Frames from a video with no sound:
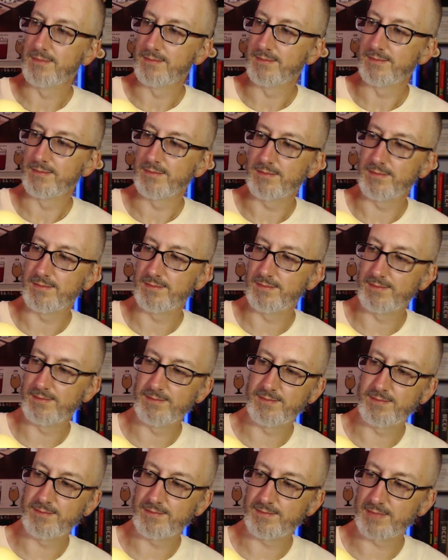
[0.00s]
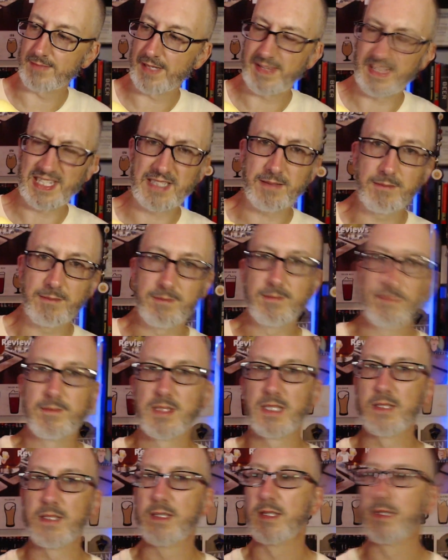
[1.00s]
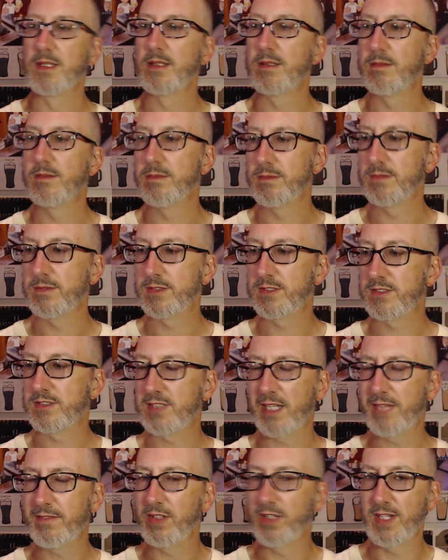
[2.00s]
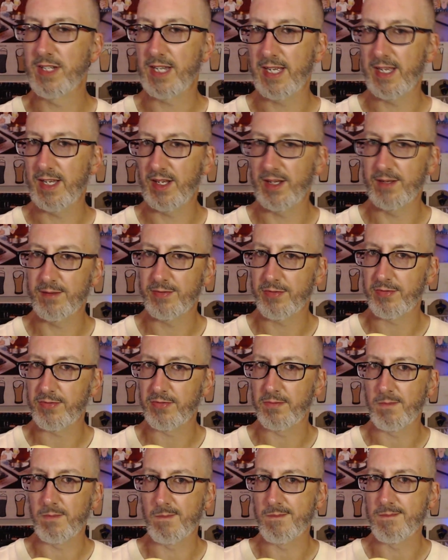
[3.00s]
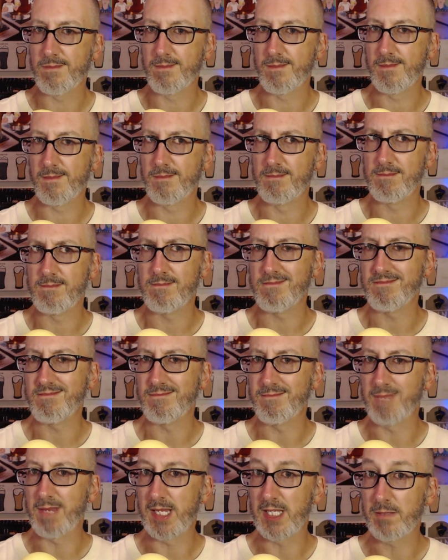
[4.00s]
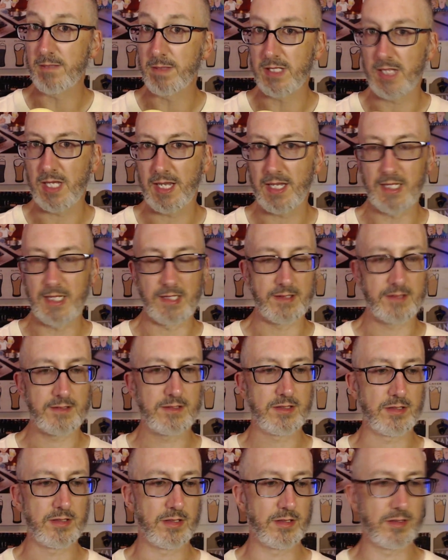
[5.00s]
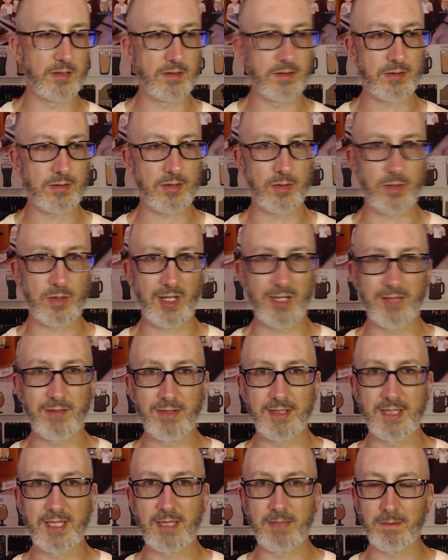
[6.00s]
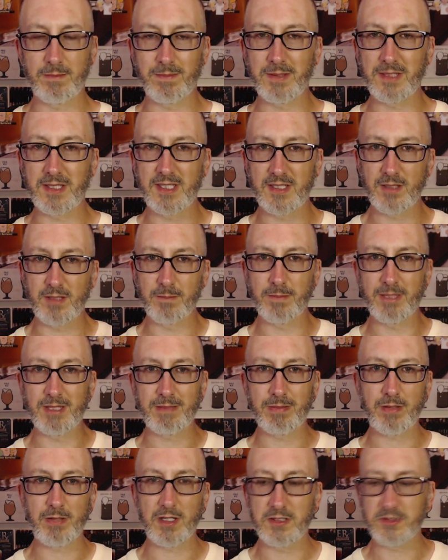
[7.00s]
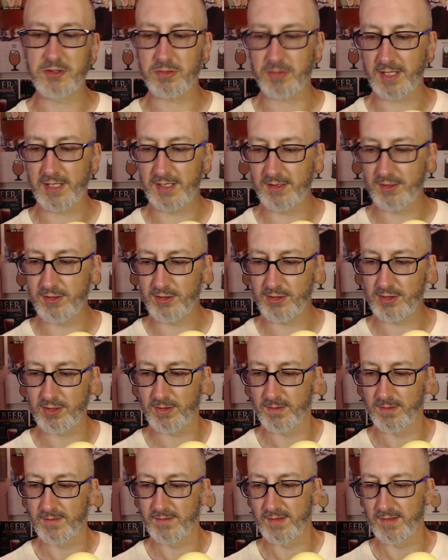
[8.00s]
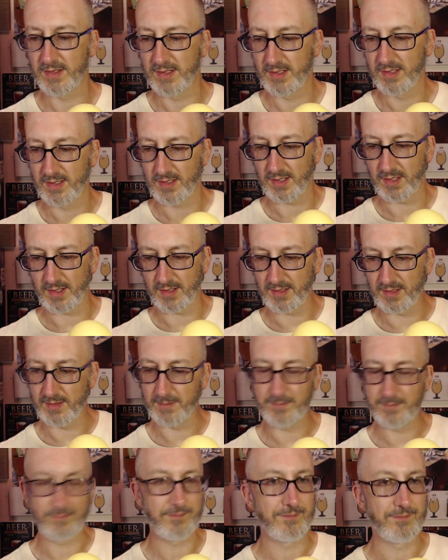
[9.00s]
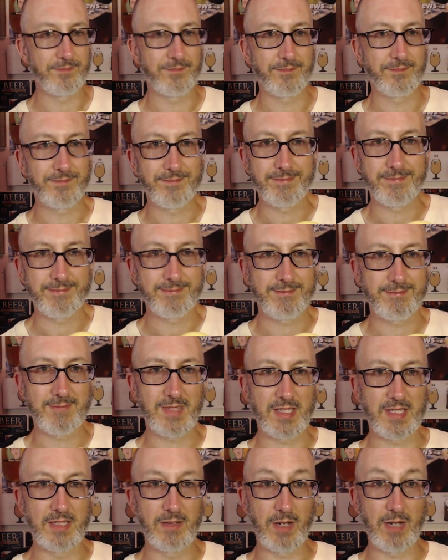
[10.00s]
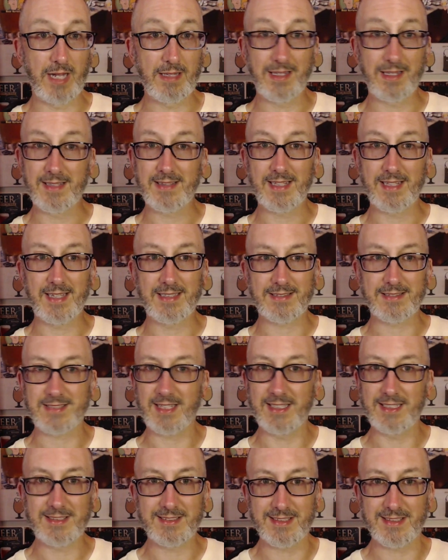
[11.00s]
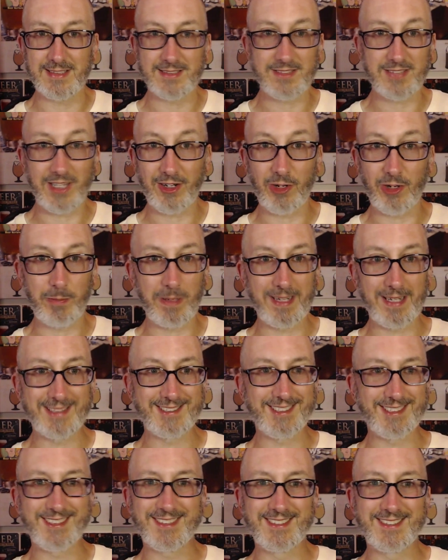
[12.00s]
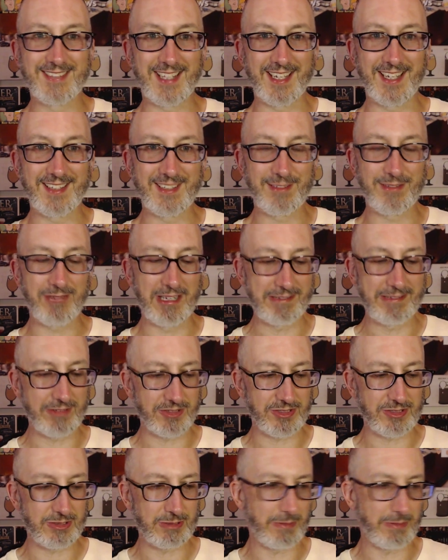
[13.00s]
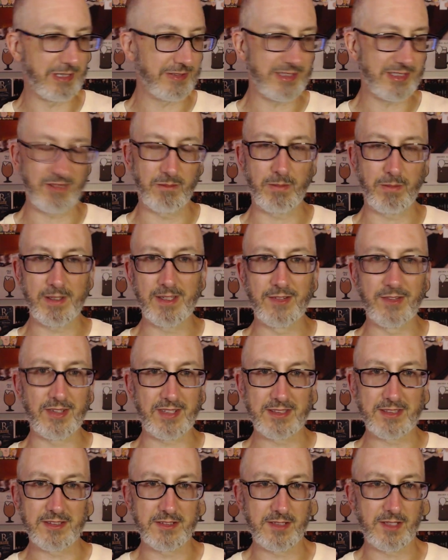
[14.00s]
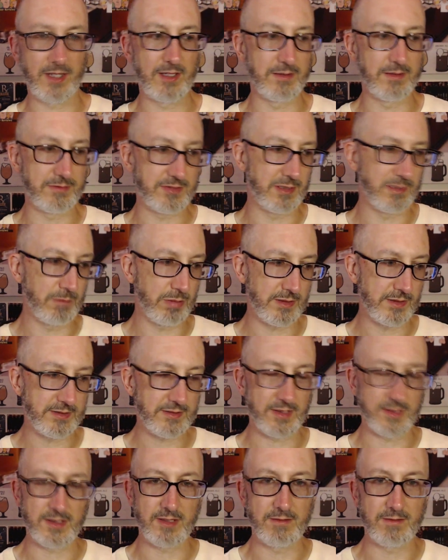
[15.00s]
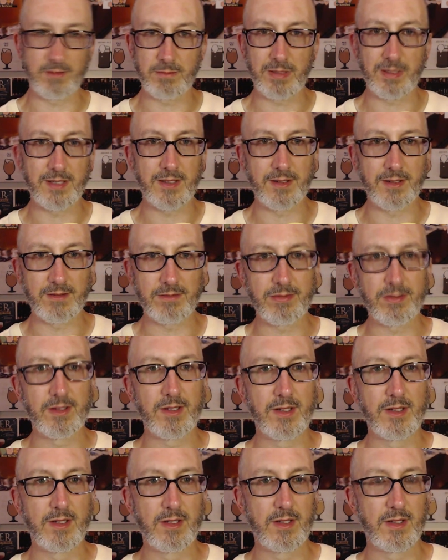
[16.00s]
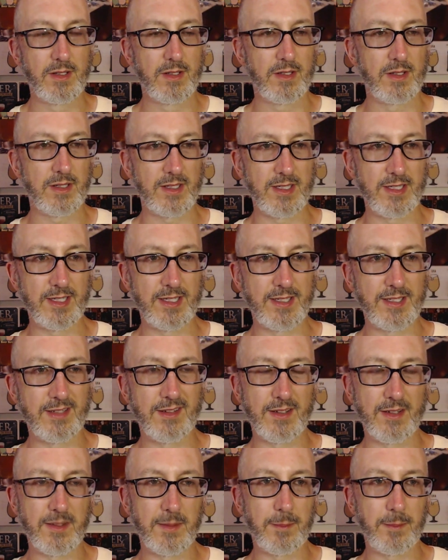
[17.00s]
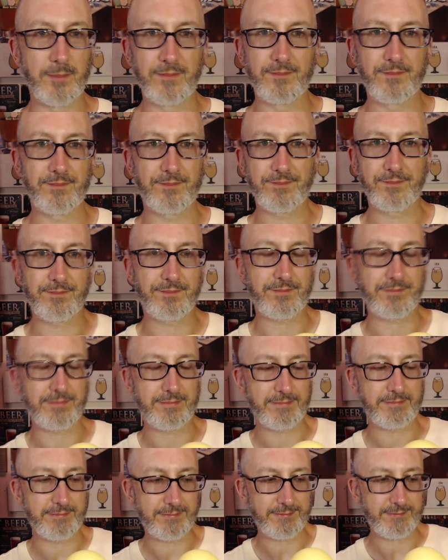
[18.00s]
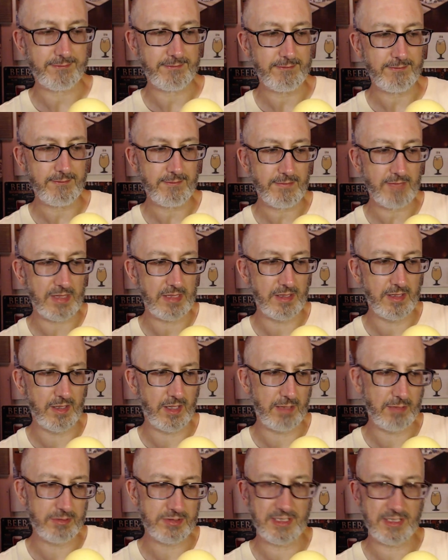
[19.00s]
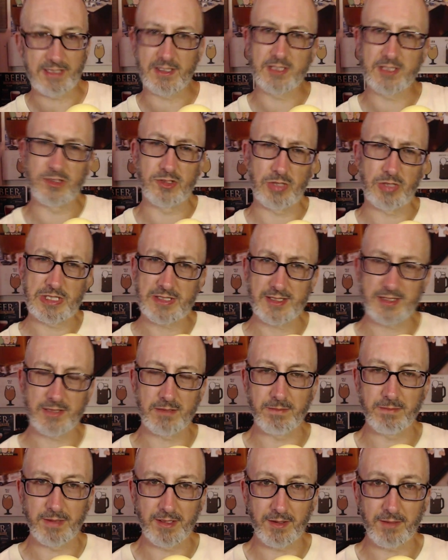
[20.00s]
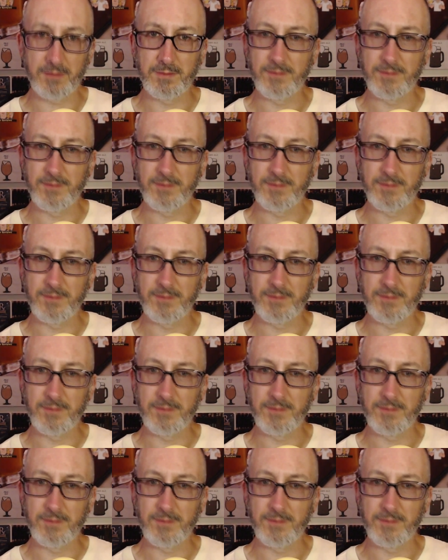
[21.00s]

Hmm, I think seven and a half, maybe eight. So kind of in that B to B plus range. Um, you know, I like that tasty Sour Patch Kids candy flavor to it. My only complaint is like it's just kind of simplistic and repetitive. And um, you know, I will say it does drink like a beer.